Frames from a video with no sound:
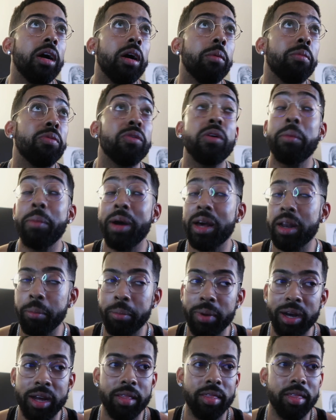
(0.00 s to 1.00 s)
for about a
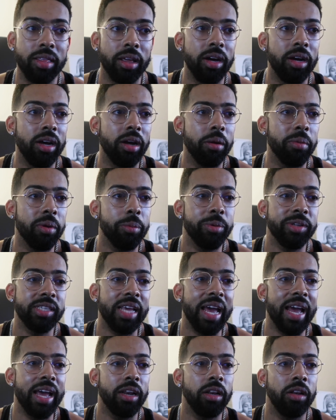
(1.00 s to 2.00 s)
month. It was
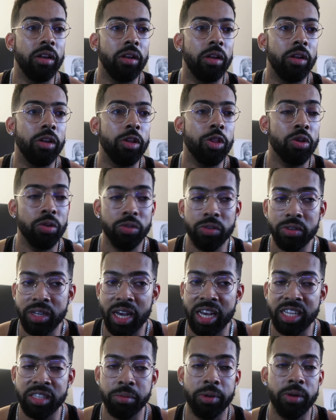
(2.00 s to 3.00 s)
at Children's
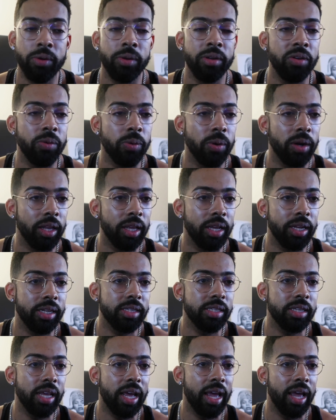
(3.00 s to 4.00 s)
Hospital in New
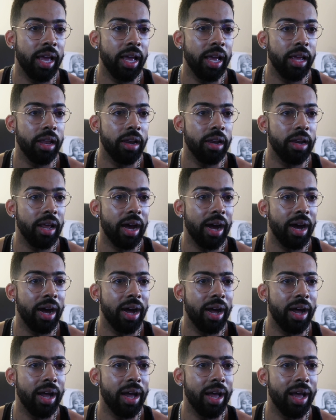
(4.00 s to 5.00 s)
Orleans, and
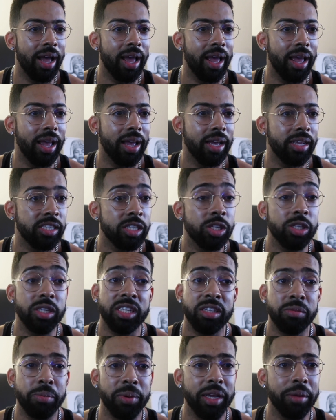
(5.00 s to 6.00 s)
I essentially
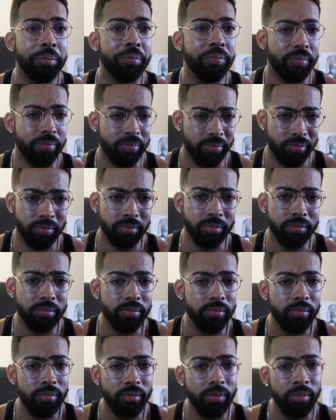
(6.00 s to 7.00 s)
spent
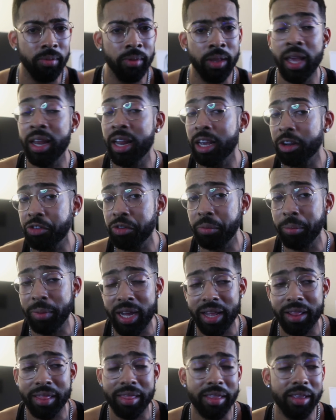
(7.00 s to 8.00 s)
an extra
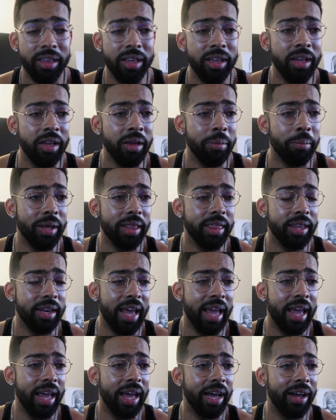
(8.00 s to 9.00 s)
month and a
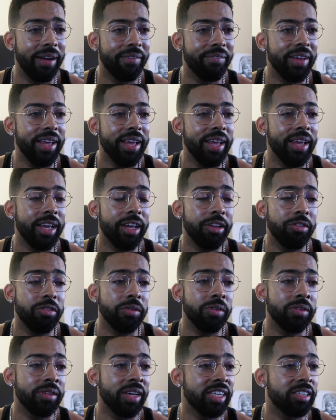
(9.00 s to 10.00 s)
half in
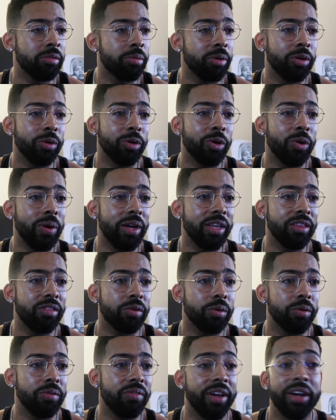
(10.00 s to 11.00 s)
Children's Hospital going
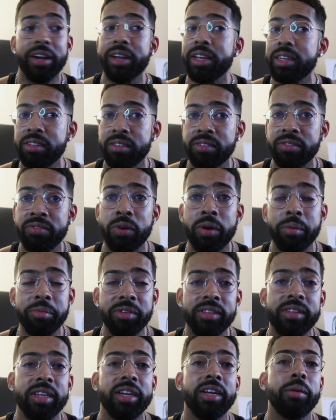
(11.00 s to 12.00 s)
through various forms
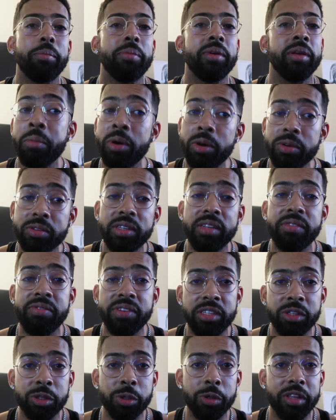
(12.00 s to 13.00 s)
of therapy. Mostly
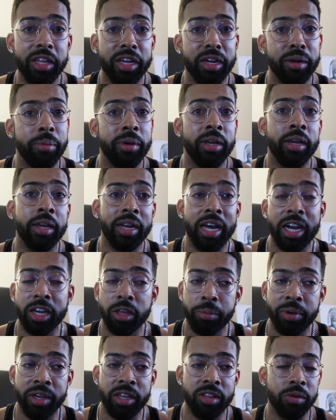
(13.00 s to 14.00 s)
physical therapy and
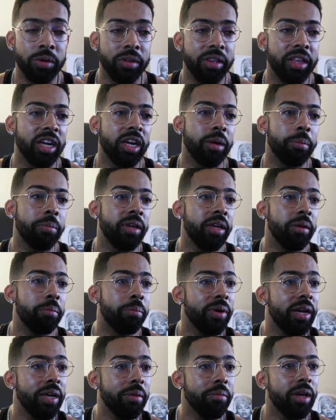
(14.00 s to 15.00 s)
occupational therapy,
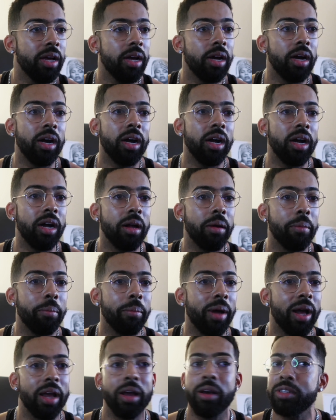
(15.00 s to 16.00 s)
but
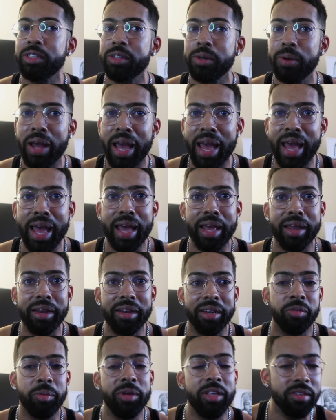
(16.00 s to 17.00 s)
I also
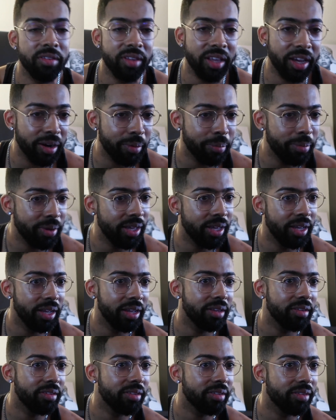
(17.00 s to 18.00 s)
had speech therapy
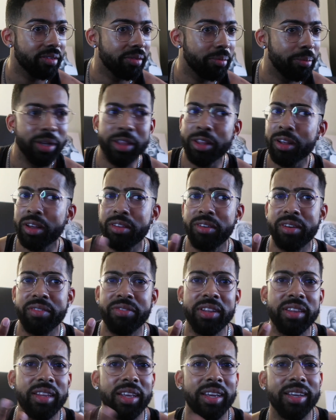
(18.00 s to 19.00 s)
and a bunch of other
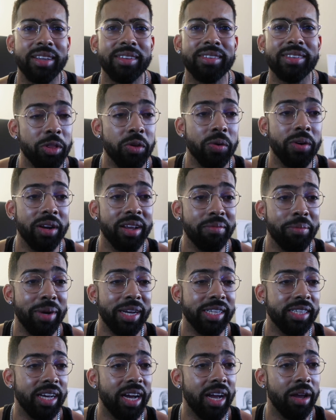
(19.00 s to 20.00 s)
different things. The majority of
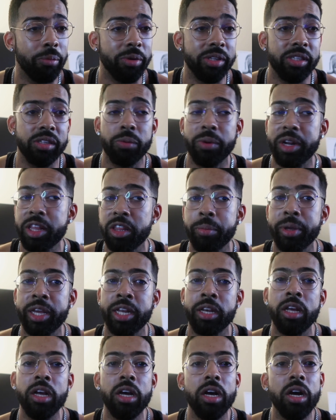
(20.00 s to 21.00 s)
my time was a
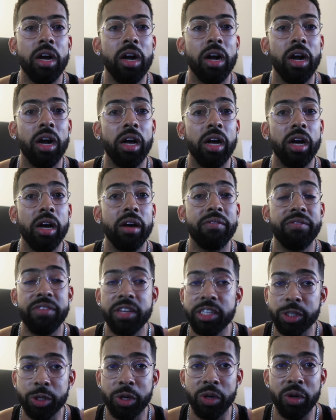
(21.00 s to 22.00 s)
regimen of
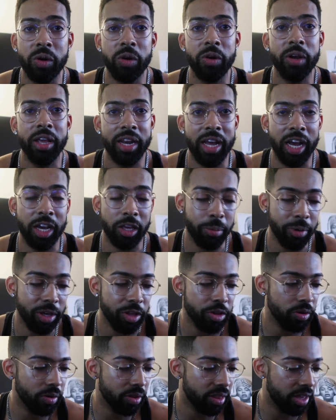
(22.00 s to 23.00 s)
physical and
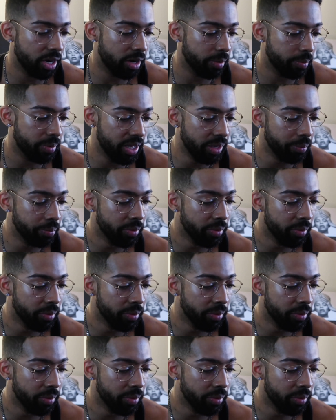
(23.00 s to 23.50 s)
occupational therapy.